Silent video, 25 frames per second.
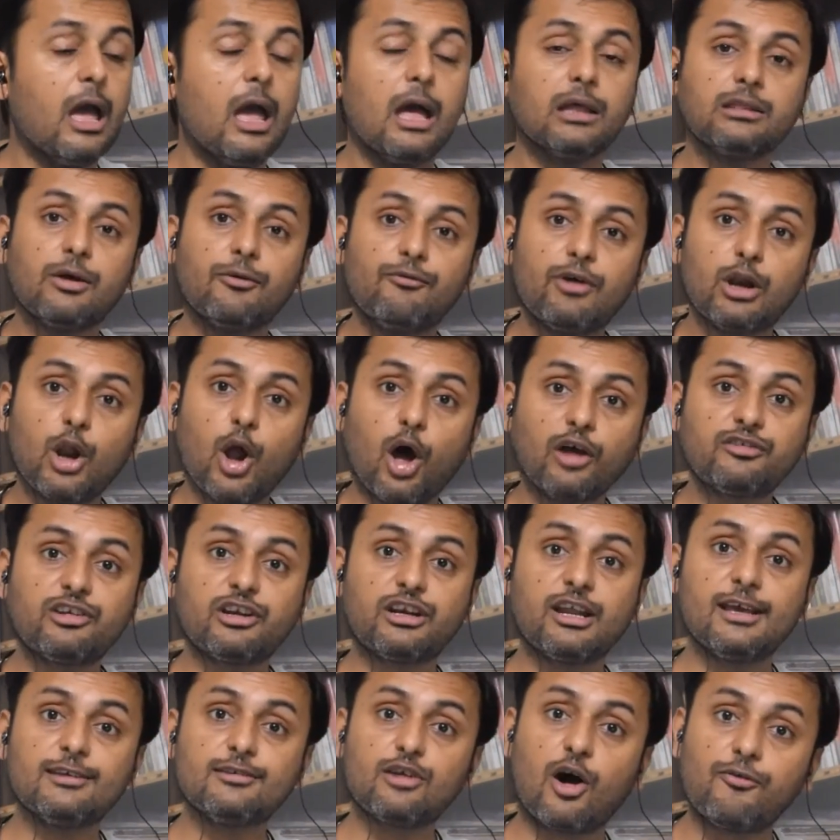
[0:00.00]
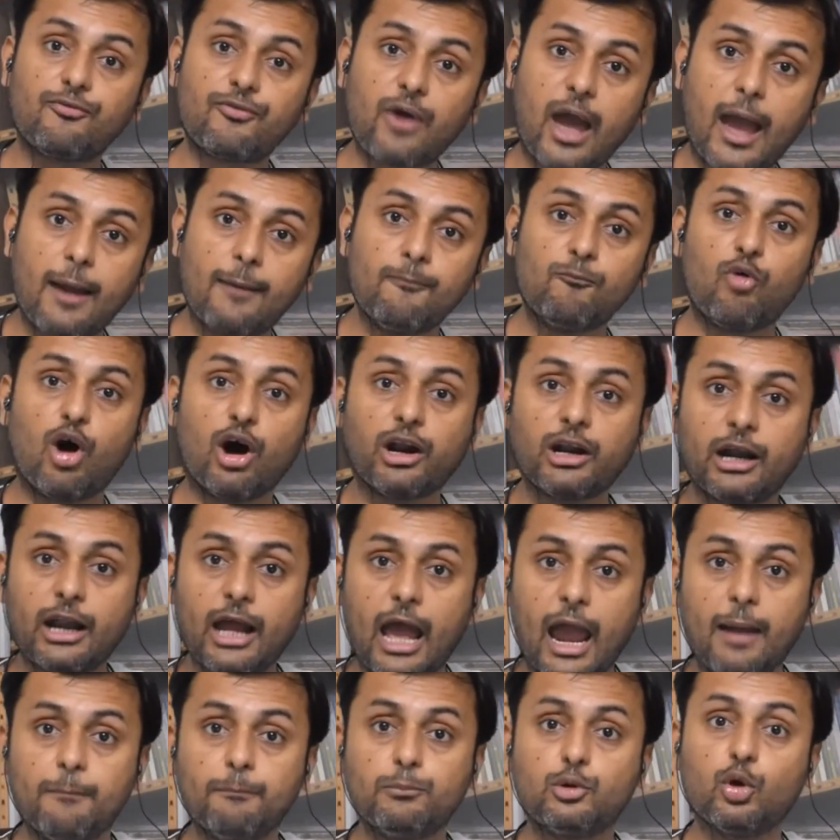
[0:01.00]
The velocities of m1 and
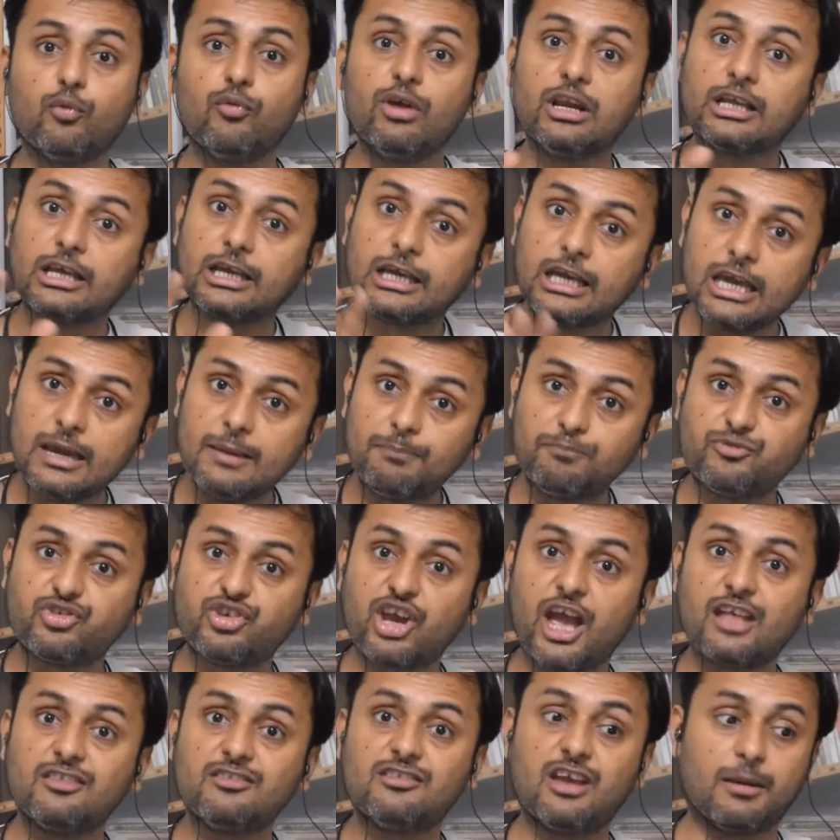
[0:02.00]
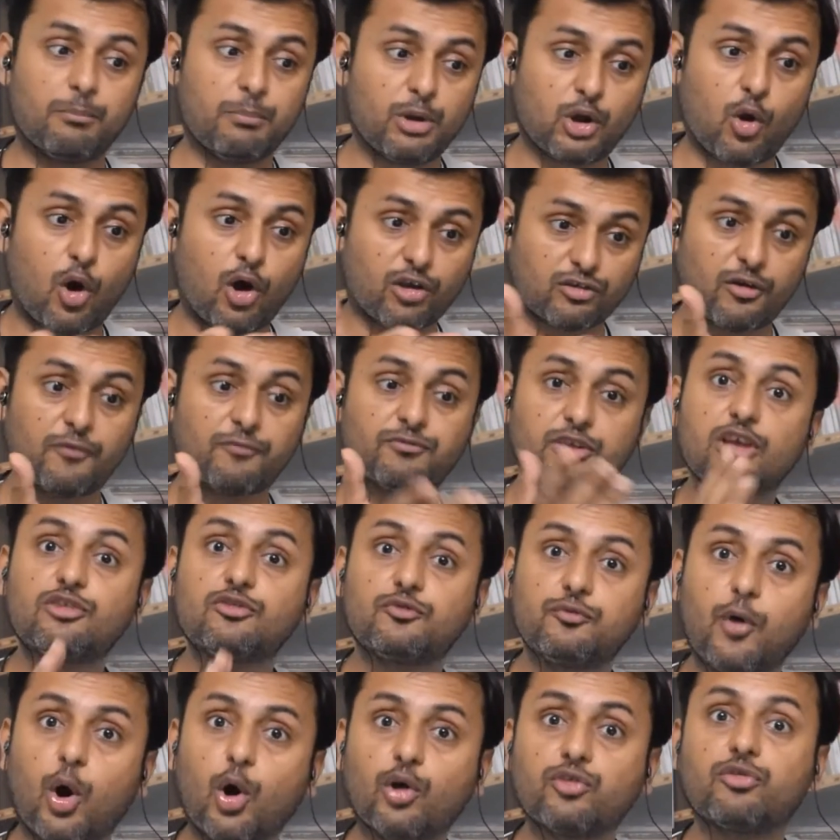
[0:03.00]
m2 will keep changing because of this
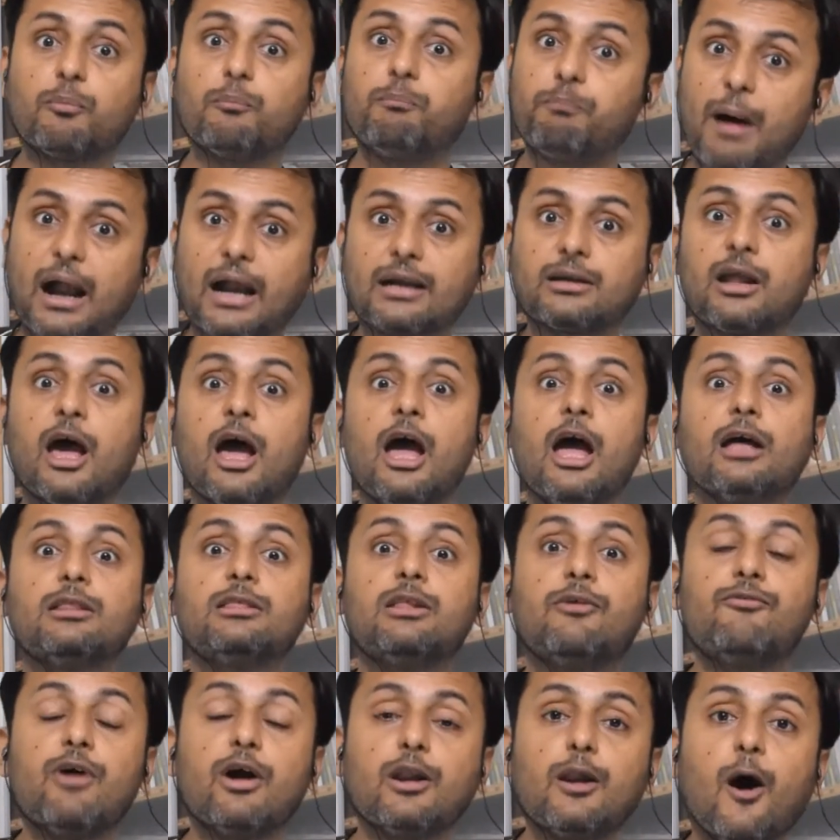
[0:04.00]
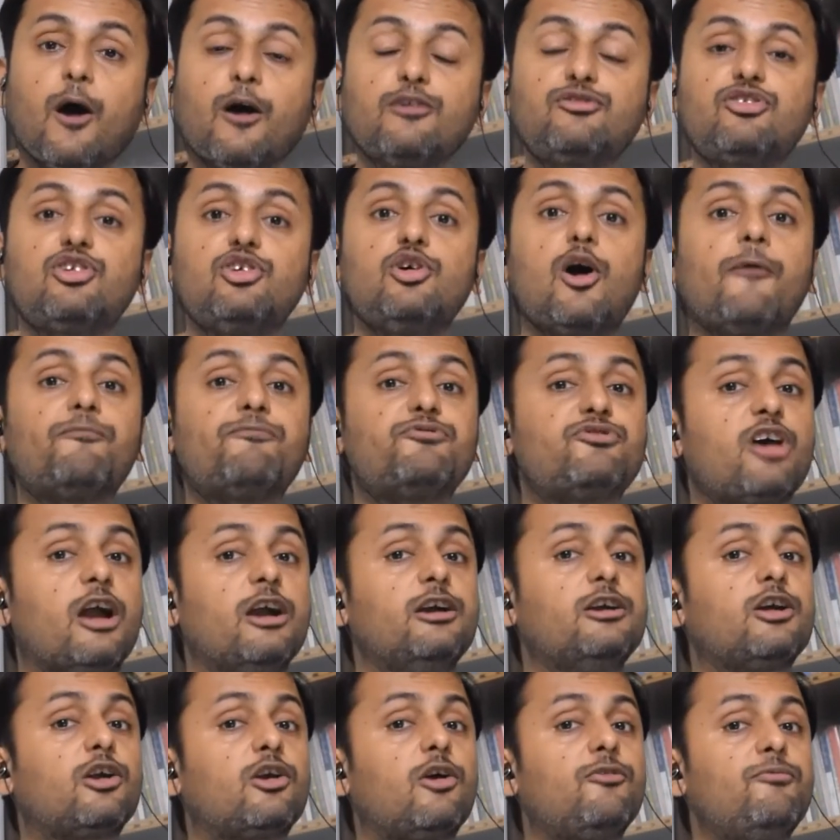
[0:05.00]
force, but the velocity of
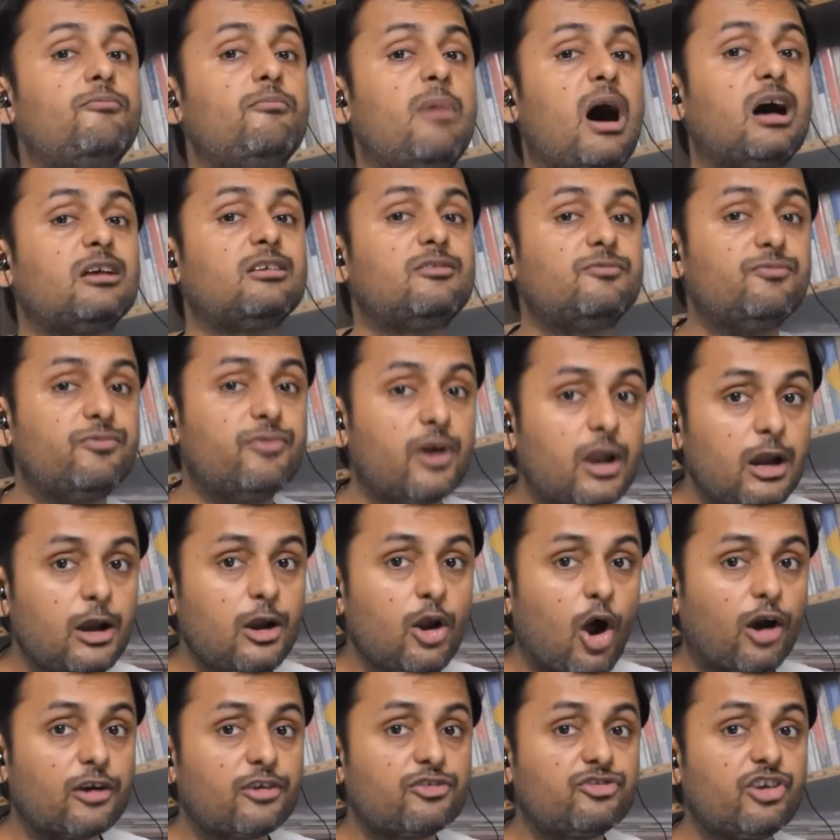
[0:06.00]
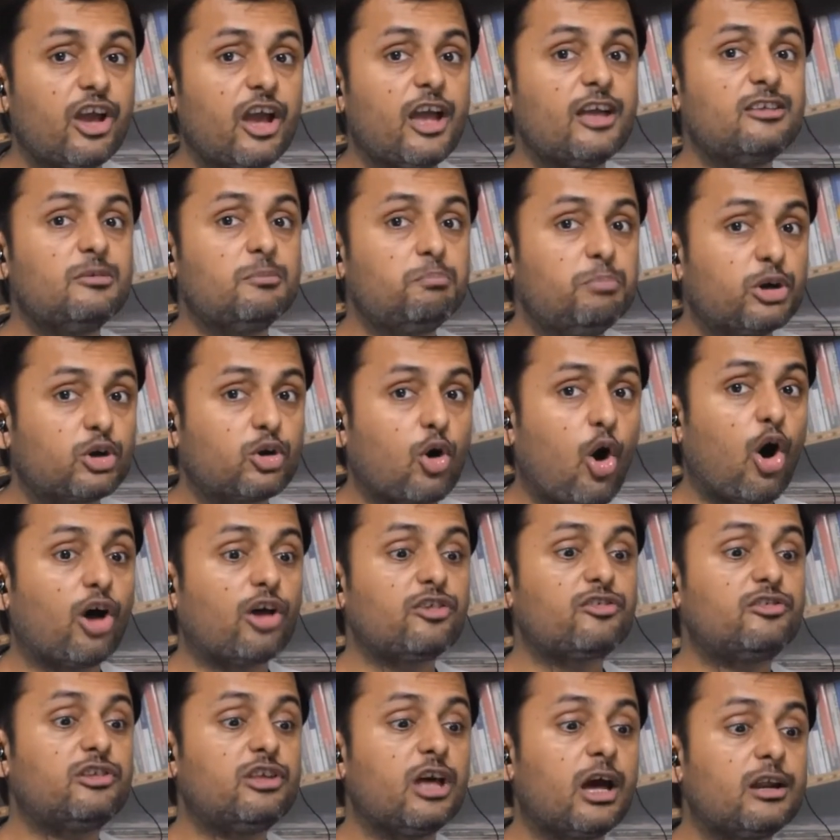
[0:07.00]
center of mass will not change
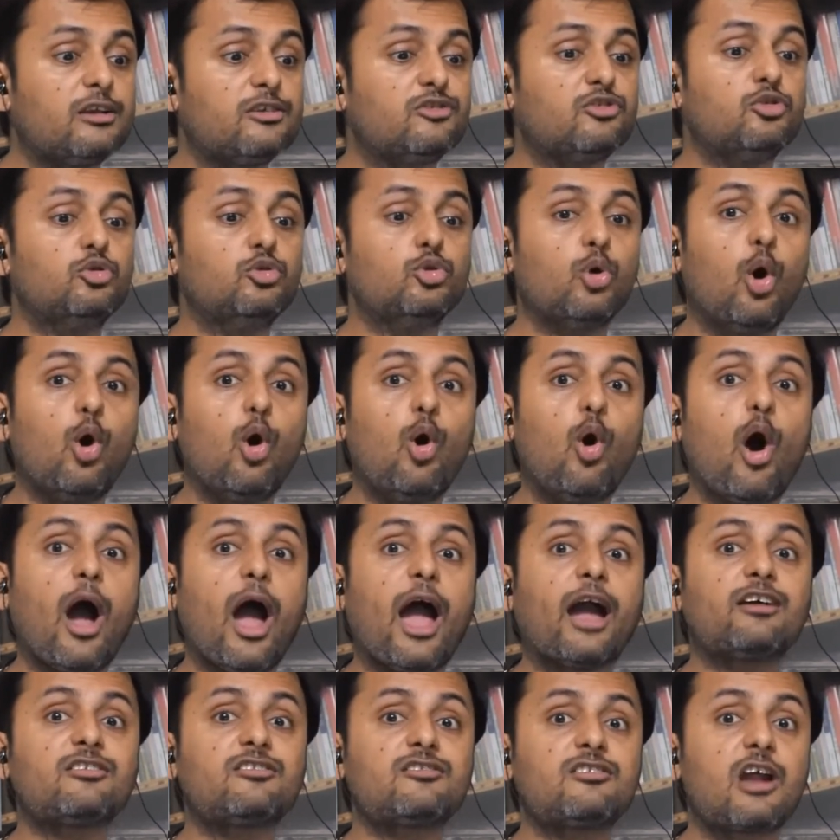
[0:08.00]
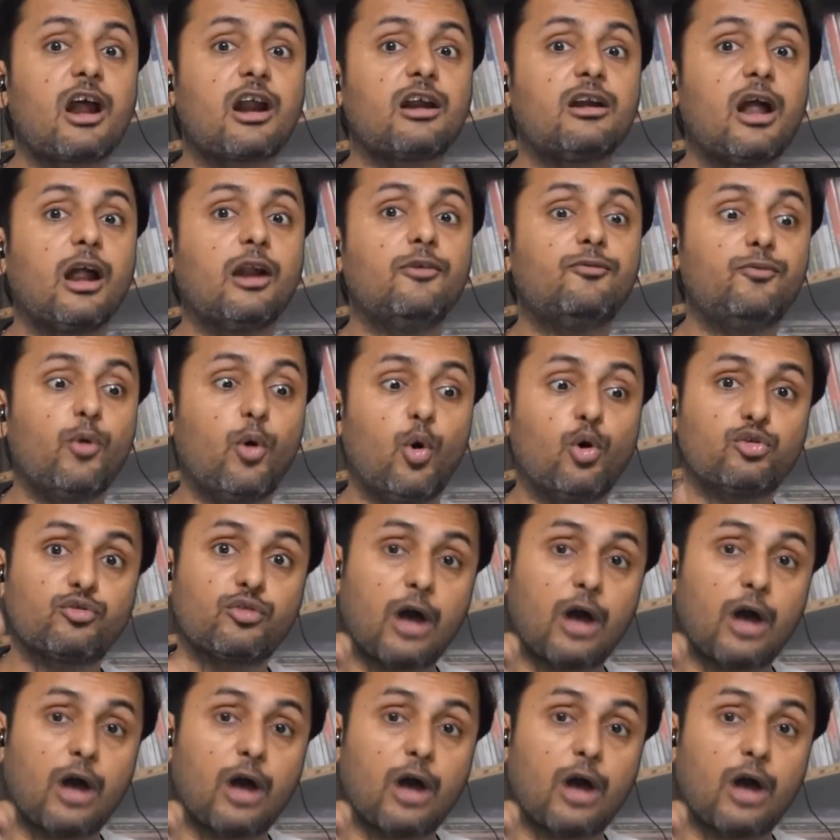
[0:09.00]
because there is no external force.